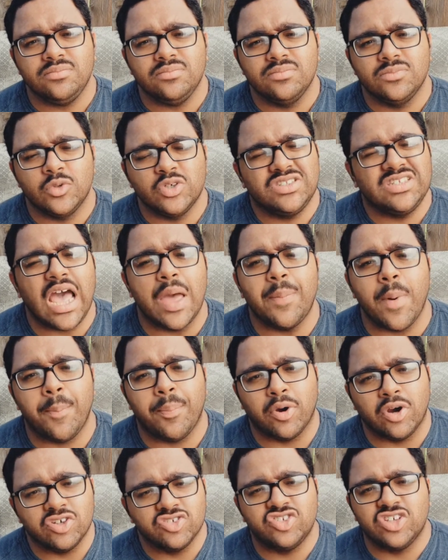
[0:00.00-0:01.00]
What type of
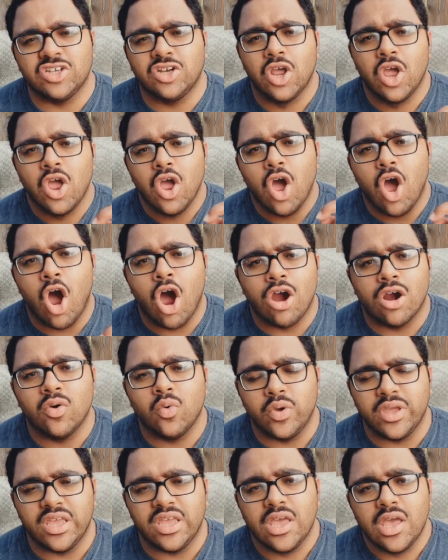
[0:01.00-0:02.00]
person are
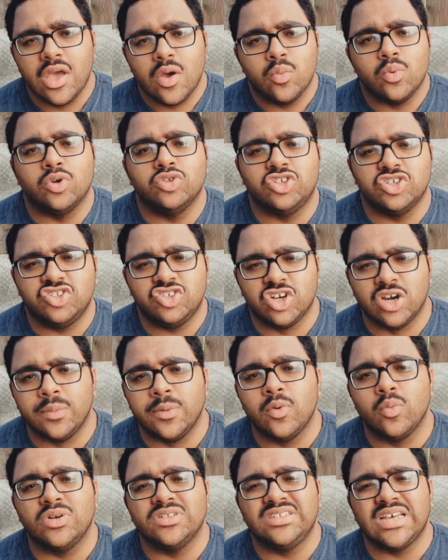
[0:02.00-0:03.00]
we will
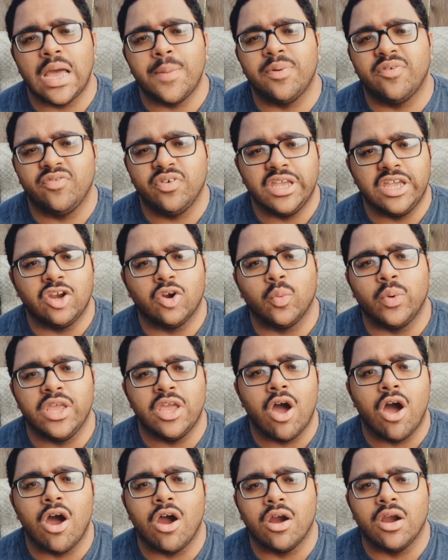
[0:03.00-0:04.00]
determine what type of leader we
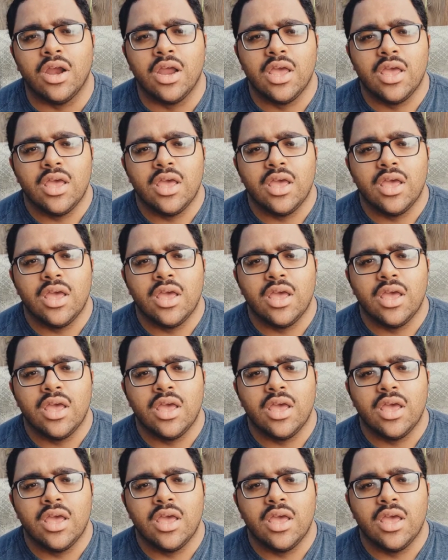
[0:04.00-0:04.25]
are.